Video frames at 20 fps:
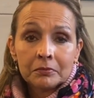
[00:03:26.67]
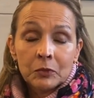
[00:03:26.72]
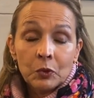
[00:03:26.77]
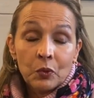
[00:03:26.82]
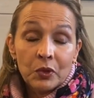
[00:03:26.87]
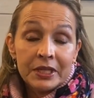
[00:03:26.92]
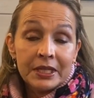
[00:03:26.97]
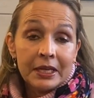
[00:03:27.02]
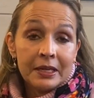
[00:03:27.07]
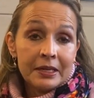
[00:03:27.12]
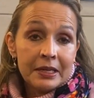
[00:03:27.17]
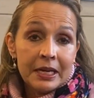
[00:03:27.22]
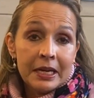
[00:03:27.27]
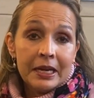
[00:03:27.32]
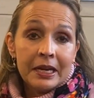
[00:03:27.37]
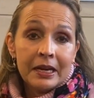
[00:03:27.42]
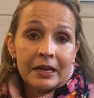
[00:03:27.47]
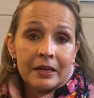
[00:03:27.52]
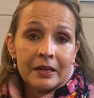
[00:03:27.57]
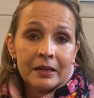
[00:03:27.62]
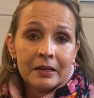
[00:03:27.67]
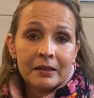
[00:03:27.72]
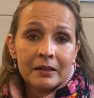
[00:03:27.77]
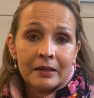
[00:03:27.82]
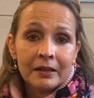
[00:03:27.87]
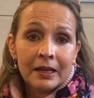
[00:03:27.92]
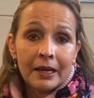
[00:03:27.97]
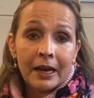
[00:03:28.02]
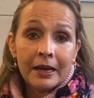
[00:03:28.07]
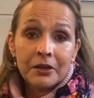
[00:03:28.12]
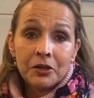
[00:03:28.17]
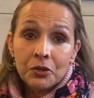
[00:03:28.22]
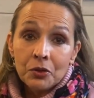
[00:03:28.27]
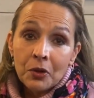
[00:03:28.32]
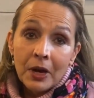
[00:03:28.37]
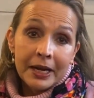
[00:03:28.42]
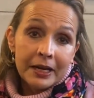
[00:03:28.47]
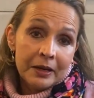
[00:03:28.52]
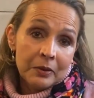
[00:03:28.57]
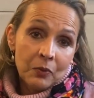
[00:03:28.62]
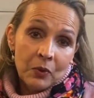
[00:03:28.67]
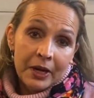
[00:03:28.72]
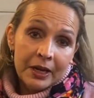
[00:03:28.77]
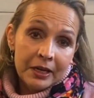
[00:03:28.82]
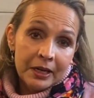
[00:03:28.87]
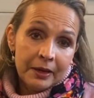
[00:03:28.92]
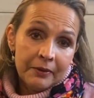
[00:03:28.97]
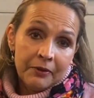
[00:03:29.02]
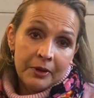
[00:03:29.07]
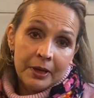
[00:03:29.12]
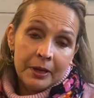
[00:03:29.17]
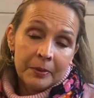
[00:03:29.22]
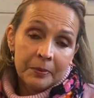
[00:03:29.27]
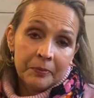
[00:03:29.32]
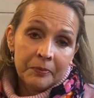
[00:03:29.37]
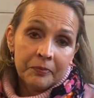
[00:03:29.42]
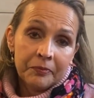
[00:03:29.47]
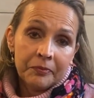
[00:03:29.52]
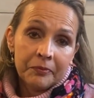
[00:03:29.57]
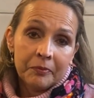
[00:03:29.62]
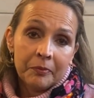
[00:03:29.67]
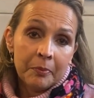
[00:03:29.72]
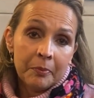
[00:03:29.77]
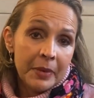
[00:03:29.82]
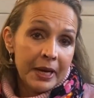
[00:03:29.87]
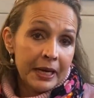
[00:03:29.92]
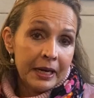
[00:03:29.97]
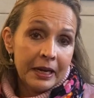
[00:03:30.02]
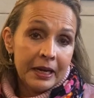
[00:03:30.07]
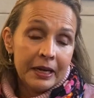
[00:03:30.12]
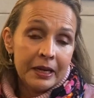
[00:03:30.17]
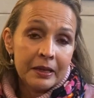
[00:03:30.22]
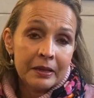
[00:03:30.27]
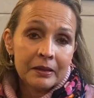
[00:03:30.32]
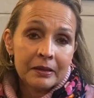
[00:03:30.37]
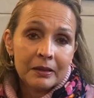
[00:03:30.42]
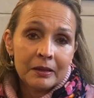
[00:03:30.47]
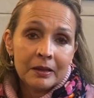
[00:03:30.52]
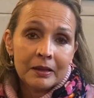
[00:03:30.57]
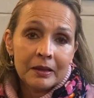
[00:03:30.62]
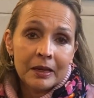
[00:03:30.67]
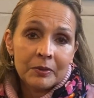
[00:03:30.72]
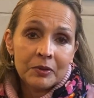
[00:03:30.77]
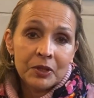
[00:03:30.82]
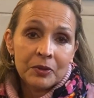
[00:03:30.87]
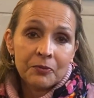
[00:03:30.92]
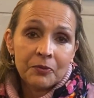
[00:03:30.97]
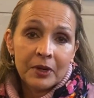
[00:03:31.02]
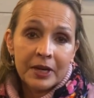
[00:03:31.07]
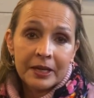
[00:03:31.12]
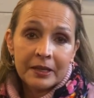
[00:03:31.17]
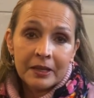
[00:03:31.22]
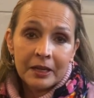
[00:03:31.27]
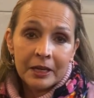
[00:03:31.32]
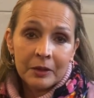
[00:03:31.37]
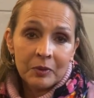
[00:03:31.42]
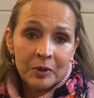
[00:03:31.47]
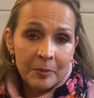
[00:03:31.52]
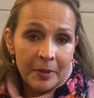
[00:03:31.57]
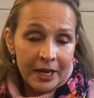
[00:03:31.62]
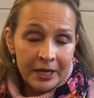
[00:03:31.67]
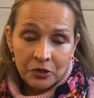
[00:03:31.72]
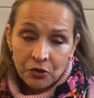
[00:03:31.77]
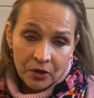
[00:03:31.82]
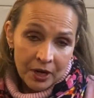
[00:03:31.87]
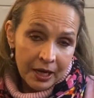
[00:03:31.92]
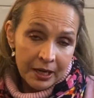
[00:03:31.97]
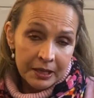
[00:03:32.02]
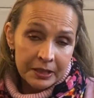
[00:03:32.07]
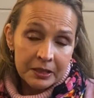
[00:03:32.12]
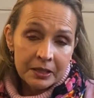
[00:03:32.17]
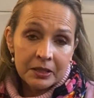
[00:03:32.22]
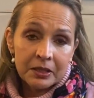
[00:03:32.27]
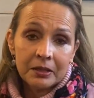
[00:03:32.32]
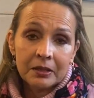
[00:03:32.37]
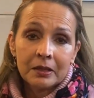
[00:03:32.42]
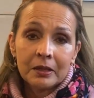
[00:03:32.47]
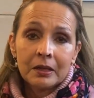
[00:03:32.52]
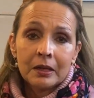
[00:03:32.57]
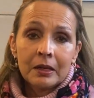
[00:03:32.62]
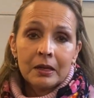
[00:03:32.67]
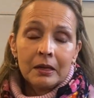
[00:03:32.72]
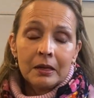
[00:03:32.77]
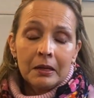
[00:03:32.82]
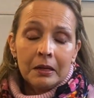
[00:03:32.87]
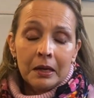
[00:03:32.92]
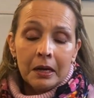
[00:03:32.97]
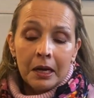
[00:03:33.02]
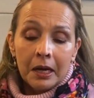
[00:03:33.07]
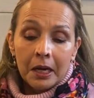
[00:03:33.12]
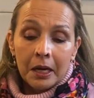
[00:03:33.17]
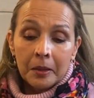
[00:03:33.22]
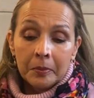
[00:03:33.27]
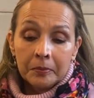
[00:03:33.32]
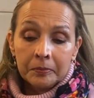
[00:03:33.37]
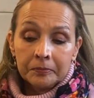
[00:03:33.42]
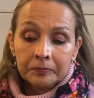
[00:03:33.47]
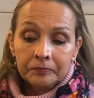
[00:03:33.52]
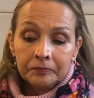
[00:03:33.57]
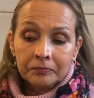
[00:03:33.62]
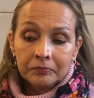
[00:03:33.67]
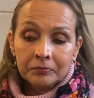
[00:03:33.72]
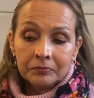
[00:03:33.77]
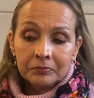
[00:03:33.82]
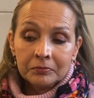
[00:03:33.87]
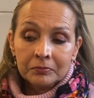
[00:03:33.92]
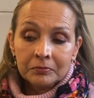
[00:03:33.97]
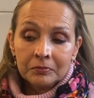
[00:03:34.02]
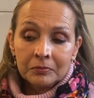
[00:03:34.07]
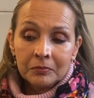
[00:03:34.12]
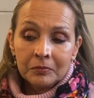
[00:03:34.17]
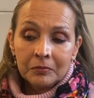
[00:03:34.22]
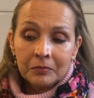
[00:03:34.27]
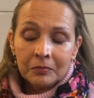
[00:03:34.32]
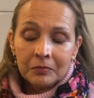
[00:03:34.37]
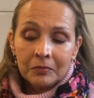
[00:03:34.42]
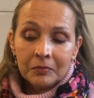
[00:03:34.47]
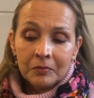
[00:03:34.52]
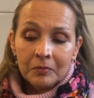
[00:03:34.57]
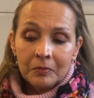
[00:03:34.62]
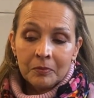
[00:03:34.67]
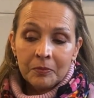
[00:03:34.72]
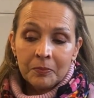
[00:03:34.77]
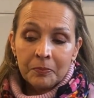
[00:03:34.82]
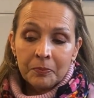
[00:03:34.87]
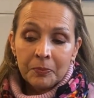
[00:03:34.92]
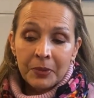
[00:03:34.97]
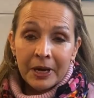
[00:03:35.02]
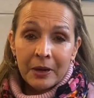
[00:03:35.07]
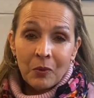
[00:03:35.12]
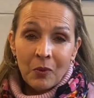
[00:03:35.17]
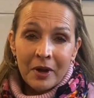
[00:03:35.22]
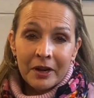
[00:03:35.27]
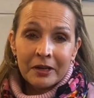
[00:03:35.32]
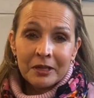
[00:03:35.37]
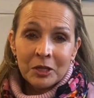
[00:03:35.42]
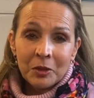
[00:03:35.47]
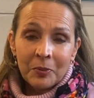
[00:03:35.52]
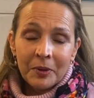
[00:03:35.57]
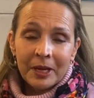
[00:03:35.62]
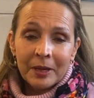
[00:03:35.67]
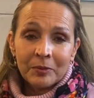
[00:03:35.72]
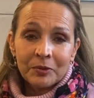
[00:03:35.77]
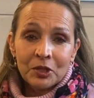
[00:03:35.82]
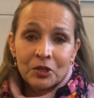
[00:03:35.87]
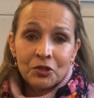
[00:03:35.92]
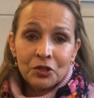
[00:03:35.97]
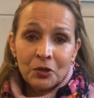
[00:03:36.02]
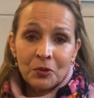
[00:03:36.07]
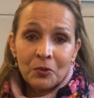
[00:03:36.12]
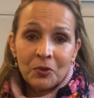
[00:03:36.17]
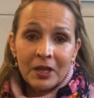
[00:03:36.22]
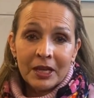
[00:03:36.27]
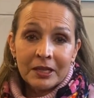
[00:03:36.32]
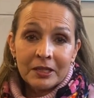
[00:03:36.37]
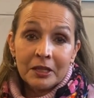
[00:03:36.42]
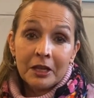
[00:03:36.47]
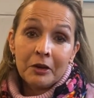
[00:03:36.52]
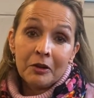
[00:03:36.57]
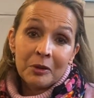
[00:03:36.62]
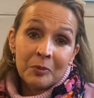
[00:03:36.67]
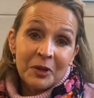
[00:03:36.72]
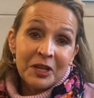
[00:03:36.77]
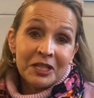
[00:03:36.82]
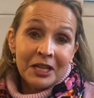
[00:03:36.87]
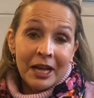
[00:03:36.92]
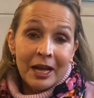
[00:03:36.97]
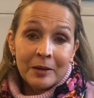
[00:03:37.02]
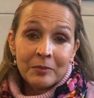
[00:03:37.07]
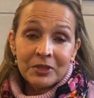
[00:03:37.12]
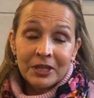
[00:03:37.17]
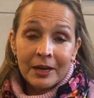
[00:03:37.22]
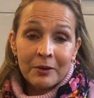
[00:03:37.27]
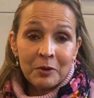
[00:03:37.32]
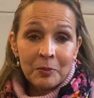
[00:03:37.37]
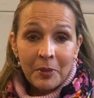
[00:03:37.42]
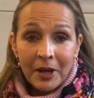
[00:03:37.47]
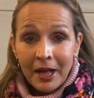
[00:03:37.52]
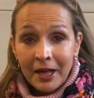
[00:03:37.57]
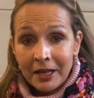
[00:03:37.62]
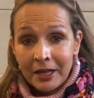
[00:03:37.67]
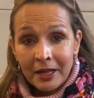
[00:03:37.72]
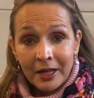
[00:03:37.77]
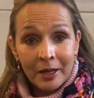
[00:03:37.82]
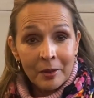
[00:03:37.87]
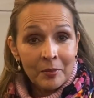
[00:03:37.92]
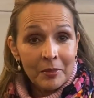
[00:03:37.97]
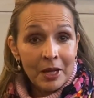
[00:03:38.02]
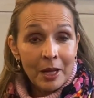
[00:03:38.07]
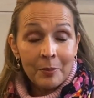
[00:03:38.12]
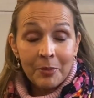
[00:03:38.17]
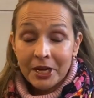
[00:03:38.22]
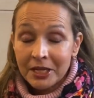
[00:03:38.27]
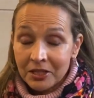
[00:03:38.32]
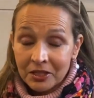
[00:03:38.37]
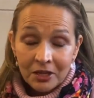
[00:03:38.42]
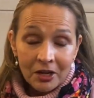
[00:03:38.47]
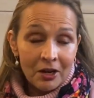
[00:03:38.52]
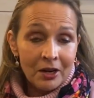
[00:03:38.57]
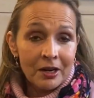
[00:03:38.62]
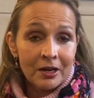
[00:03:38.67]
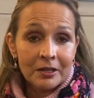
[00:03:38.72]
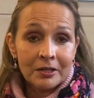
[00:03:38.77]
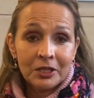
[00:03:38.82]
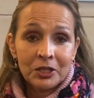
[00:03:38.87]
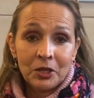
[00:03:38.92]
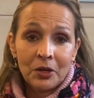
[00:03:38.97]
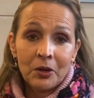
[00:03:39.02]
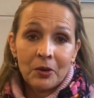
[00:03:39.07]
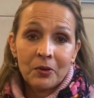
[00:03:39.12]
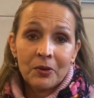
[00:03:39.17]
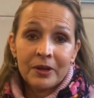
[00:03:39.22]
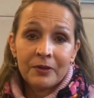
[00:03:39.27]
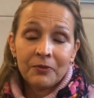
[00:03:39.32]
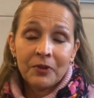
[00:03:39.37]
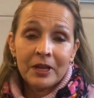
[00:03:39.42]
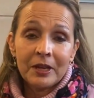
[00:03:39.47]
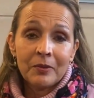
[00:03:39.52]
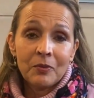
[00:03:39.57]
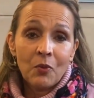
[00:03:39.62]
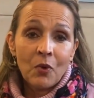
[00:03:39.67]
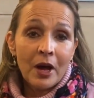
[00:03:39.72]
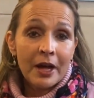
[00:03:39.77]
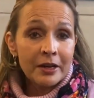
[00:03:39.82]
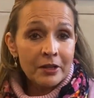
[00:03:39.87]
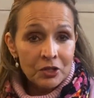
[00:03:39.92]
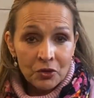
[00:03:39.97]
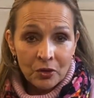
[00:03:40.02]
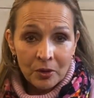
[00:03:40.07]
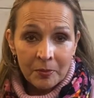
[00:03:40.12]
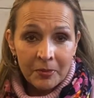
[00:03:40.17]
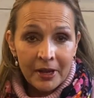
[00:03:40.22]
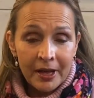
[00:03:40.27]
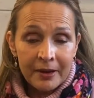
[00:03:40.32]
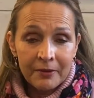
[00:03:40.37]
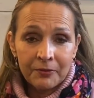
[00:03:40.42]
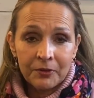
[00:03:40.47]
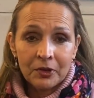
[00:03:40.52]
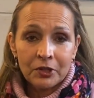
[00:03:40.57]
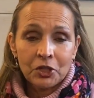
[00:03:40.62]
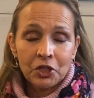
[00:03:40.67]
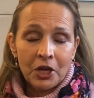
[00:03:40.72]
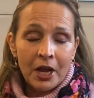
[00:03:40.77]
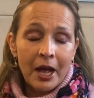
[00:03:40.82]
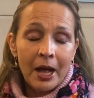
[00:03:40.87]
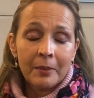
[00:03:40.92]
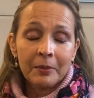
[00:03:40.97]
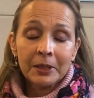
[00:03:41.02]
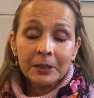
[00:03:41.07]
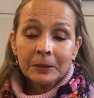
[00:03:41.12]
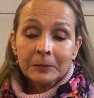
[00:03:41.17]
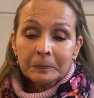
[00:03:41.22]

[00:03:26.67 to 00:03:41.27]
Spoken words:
was in need, and I knew I didn't want to give him money. I was afraid that he would buy drugs. But I wanted to be able to do things, and there would be times I would buy him a bus card. So if he wanted to apply for a job,